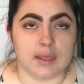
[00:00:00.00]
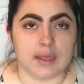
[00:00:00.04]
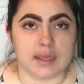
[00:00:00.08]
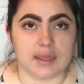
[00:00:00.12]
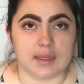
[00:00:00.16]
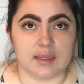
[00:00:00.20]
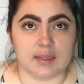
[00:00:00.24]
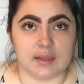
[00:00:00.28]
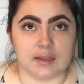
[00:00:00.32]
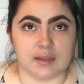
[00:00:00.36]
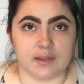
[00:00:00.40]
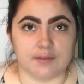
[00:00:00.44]

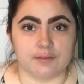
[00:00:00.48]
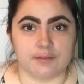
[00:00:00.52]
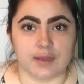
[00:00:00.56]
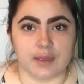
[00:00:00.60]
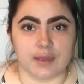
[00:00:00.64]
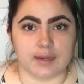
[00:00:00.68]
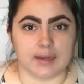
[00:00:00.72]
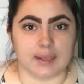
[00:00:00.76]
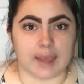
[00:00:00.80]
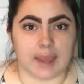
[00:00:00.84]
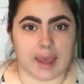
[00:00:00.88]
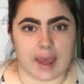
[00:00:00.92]
Heathcliff
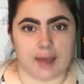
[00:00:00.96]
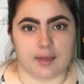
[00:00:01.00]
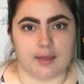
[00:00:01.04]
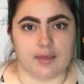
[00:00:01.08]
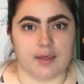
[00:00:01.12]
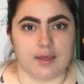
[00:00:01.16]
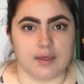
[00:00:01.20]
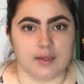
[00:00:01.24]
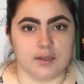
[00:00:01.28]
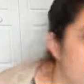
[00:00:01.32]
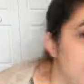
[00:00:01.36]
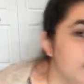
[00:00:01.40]
and
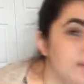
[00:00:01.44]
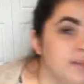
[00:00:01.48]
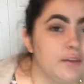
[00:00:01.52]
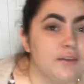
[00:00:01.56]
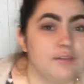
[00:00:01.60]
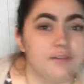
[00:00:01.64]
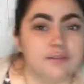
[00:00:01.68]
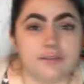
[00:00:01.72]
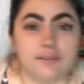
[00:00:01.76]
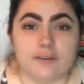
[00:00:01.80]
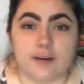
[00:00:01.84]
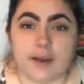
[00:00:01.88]
Cathy. And the
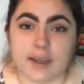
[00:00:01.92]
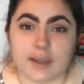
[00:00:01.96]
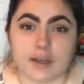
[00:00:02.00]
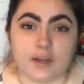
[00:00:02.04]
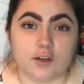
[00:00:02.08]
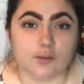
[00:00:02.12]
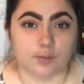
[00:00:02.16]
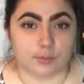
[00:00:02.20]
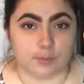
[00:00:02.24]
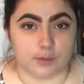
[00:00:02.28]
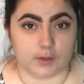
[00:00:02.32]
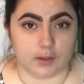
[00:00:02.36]

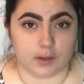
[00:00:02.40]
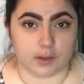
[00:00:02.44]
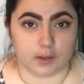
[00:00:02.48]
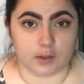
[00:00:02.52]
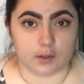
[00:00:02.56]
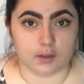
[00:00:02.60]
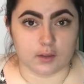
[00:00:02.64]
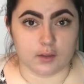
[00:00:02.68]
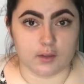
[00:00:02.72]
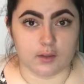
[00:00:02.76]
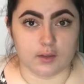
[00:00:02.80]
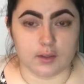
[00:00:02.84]
final book
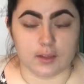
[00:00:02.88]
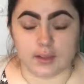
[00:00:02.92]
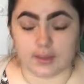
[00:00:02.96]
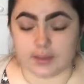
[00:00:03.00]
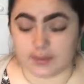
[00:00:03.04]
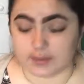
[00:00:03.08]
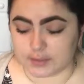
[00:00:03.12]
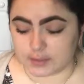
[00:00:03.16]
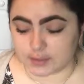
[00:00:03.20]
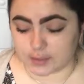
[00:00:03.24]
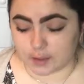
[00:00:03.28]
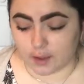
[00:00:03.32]

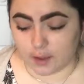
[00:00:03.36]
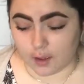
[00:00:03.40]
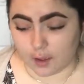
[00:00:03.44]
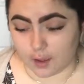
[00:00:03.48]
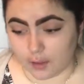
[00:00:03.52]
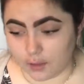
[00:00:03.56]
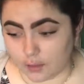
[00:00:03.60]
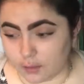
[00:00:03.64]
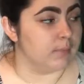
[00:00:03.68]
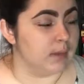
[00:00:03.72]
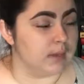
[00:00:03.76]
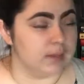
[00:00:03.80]
in this
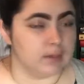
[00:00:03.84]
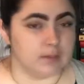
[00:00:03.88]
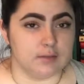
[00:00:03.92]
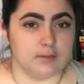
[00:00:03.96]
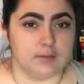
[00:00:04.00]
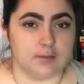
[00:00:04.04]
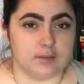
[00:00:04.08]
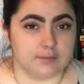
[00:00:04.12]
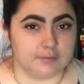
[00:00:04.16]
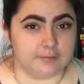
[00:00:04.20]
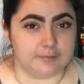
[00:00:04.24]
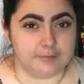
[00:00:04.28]
haul, man,
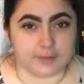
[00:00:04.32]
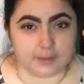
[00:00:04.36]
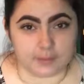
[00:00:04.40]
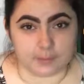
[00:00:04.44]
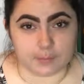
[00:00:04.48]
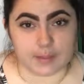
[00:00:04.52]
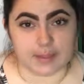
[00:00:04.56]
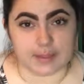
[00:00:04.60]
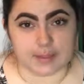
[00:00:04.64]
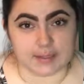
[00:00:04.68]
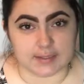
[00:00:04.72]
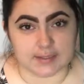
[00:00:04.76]
did
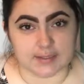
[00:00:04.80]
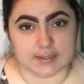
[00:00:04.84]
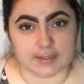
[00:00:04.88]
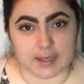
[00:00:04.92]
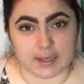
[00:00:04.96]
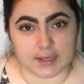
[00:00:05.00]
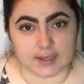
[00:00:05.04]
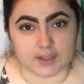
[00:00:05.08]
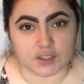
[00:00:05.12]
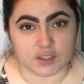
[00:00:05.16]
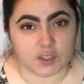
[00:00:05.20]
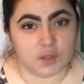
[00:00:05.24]
filming this
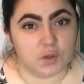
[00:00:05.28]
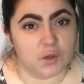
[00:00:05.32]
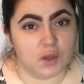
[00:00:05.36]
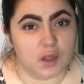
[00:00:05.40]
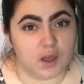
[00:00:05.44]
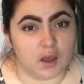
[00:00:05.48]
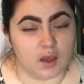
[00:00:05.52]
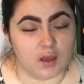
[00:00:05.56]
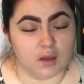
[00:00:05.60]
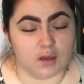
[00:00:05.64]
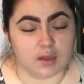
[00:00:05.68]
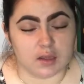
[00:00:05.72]
take so
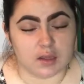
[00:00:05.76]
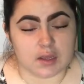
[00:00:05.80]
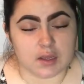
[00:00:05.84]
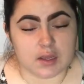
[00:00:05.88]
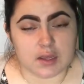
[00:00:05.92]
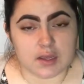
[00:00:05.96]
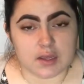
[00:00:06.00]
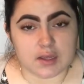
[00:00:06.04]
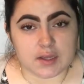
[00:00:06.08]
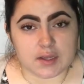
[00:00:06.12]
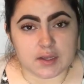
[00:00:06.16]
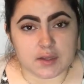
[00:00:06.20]
long,
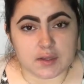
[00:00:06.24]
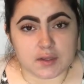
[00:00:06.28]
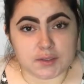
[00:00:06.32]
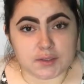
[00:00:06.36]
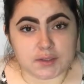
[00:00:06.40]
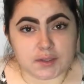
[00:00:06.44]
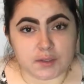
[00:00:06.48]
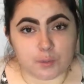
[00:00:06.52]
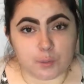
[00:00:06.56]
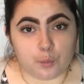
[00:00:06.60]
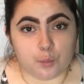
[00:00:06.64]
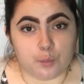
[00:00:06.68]

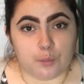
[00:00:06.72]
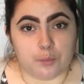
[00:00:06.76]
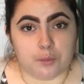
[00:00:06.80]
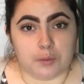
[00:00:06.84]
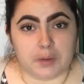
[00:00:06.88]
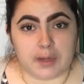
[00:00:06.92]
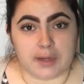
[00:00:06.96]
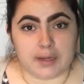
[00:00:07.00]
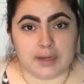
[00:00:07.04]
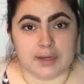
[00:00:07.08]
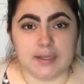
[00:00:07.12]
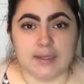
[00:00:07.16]

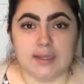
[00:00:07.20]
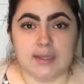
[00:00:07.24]
but